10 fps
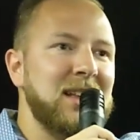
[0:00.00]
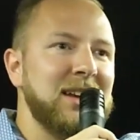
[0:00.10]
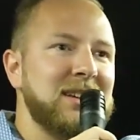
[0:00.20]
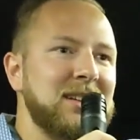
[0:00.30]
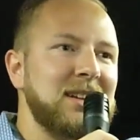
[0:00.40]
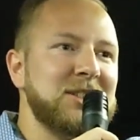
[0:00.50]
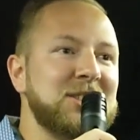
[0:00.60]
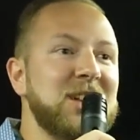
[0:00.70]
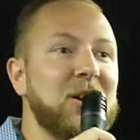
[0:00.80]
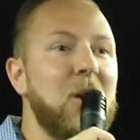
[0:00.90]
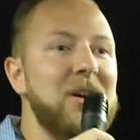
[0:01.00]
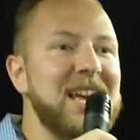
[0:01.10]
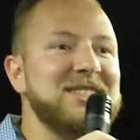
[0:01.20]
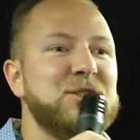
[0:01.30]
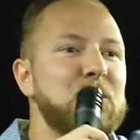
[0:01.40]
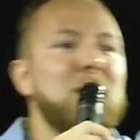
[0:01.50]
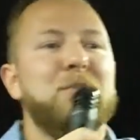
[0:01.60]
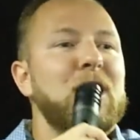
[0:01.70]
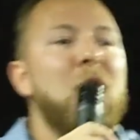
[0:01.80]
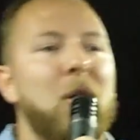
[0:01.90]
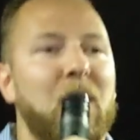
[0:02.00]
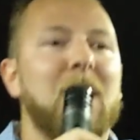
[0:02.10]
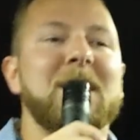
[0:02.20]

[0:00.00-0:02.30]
Like, she's like, oh yes, do a blow.